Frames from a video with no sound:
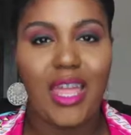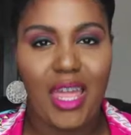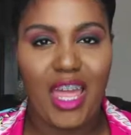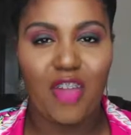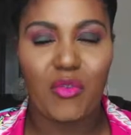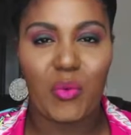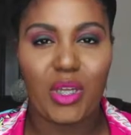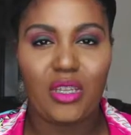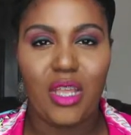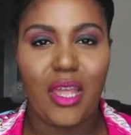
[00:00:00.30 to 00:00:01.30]
Hey
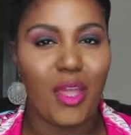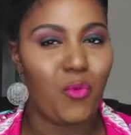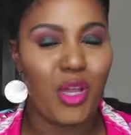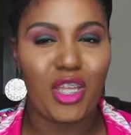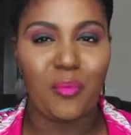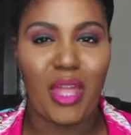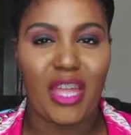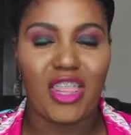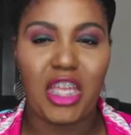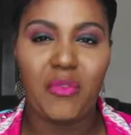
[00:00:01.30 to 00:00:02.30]
everyone, and welcome
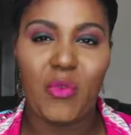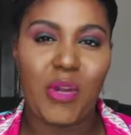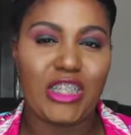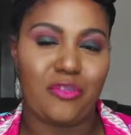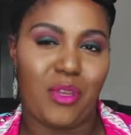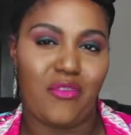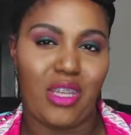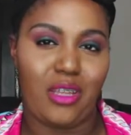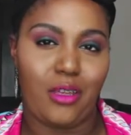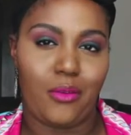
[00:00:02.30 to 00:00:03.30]
back. Thank you for watching my
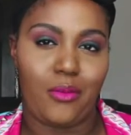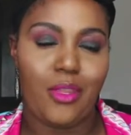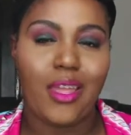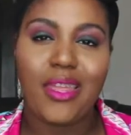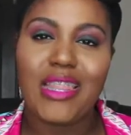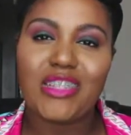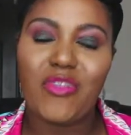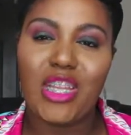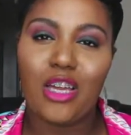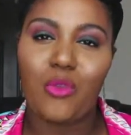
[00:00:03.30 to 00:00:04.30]
video. In this
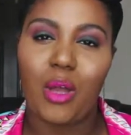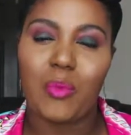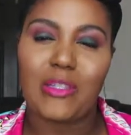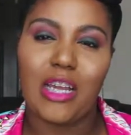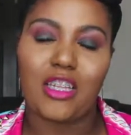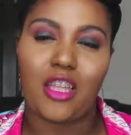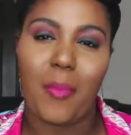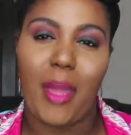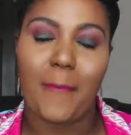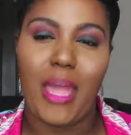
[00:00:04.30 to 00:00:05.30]
video I'll be talking
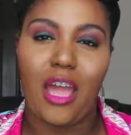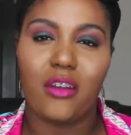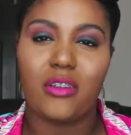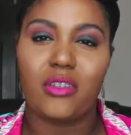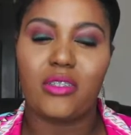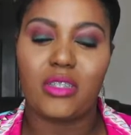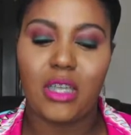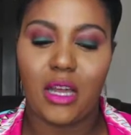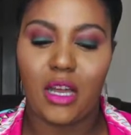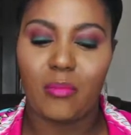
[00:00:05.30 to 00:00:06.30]
about powders
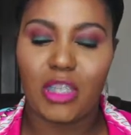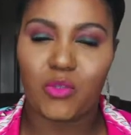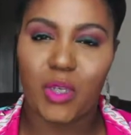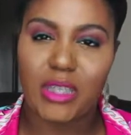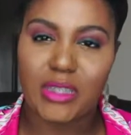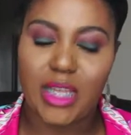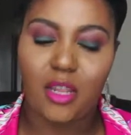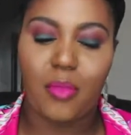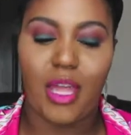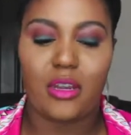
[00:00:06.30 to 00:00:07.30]
as well as
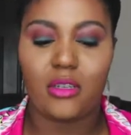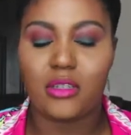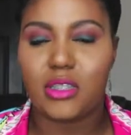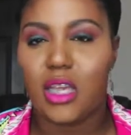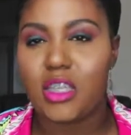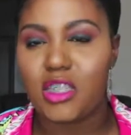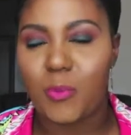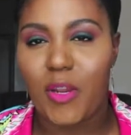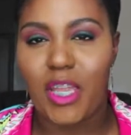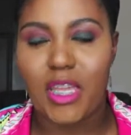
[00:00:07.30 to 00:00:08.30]
setting powders,
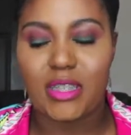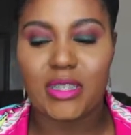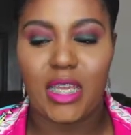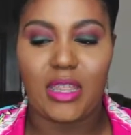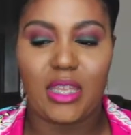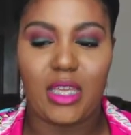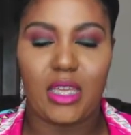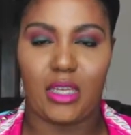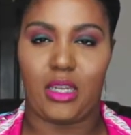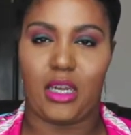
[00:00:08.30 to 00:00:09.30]
sprays, and
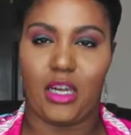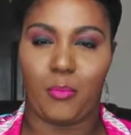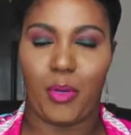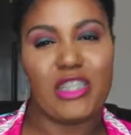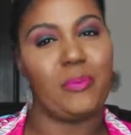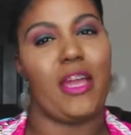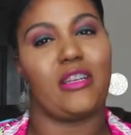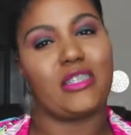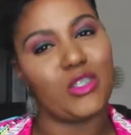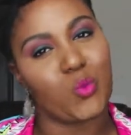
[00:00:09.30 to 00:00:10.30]
then pressed
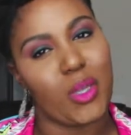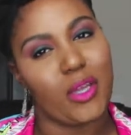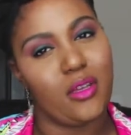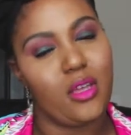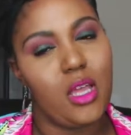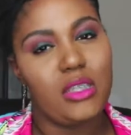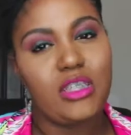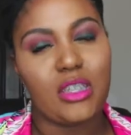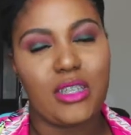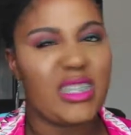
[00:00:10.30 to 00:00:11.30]
powders as well.
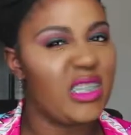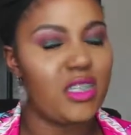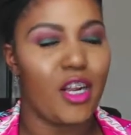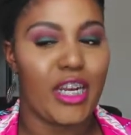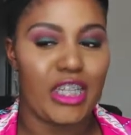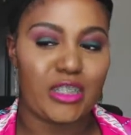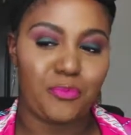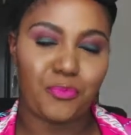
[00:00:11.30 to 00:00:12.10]
So let's get started.